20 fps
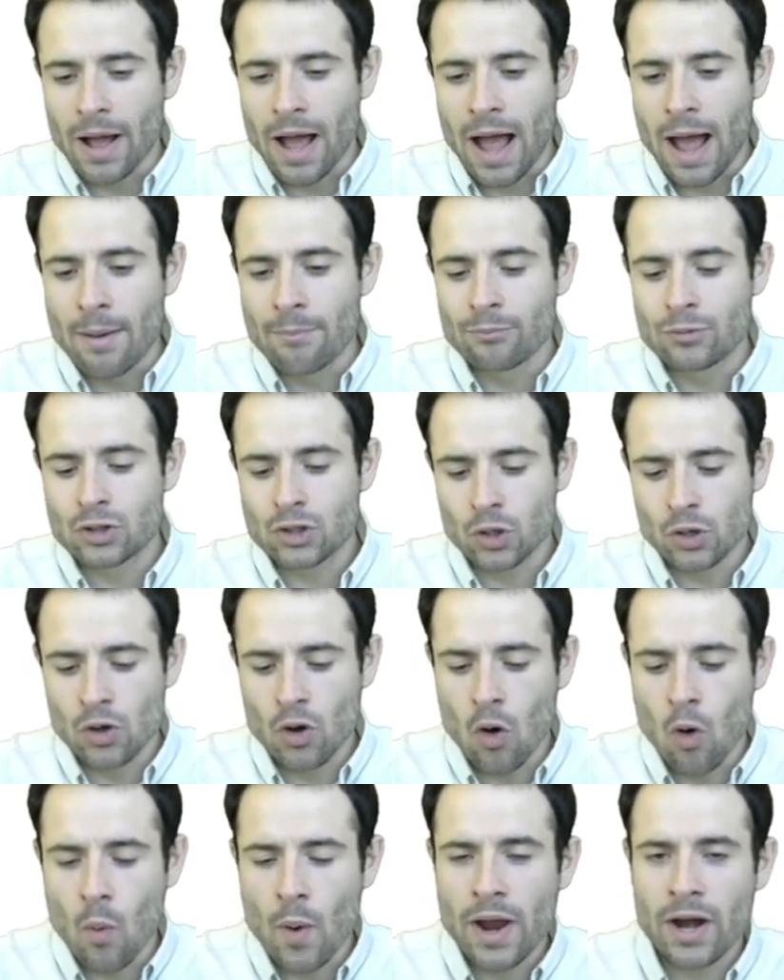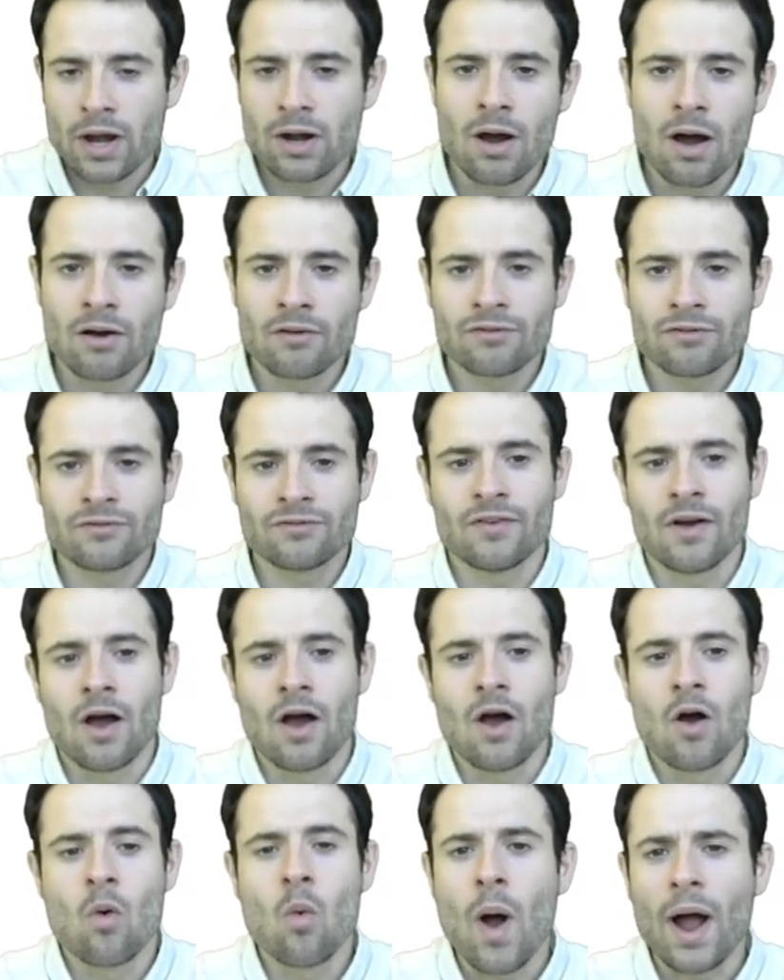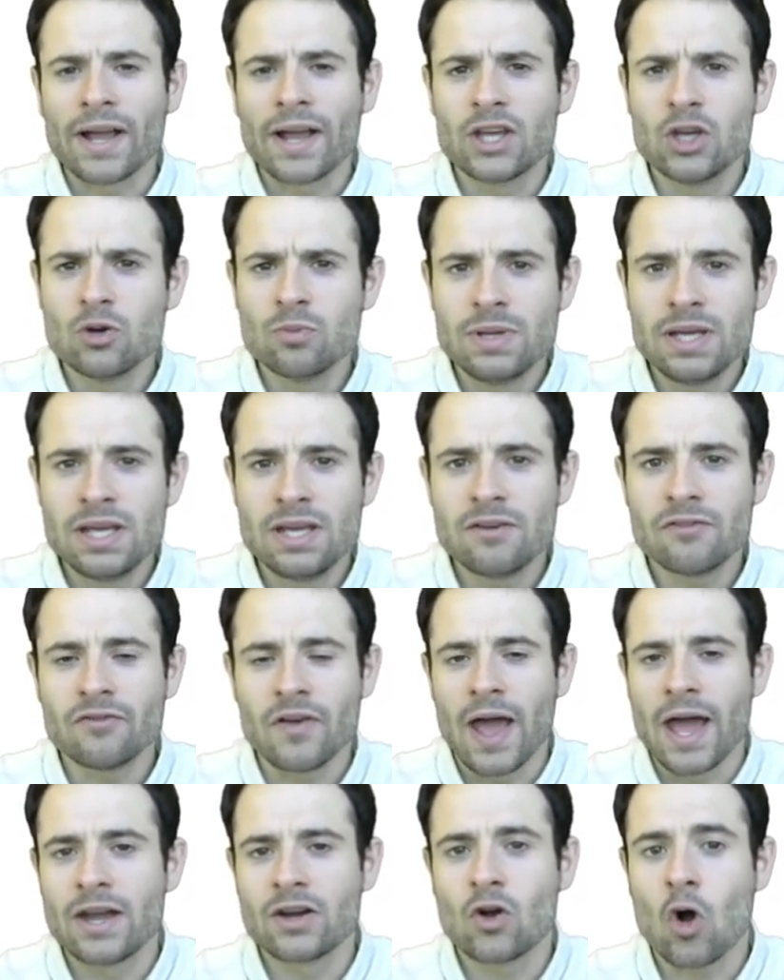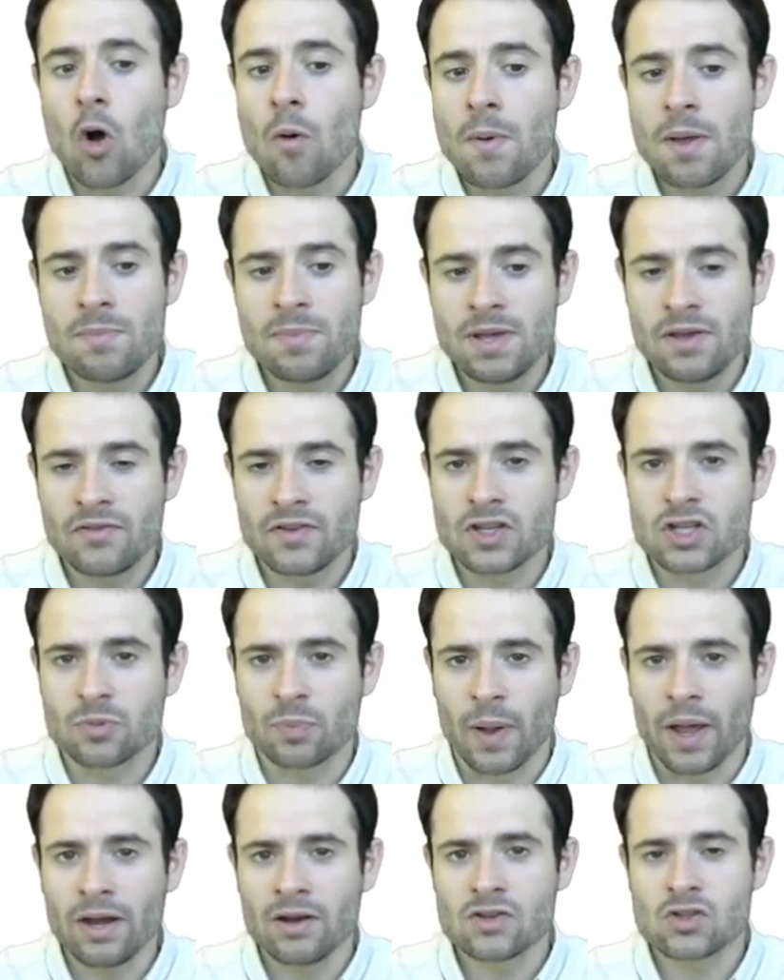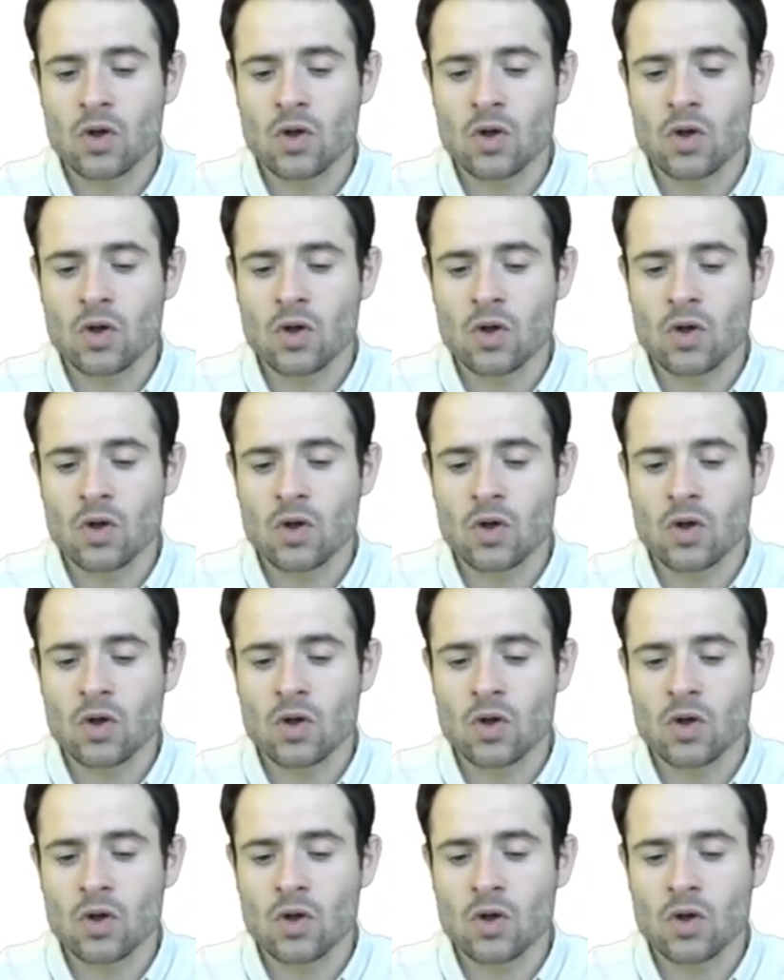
I'm sure you're aware of uh, Wagyu beef and Kobe beef in Japan.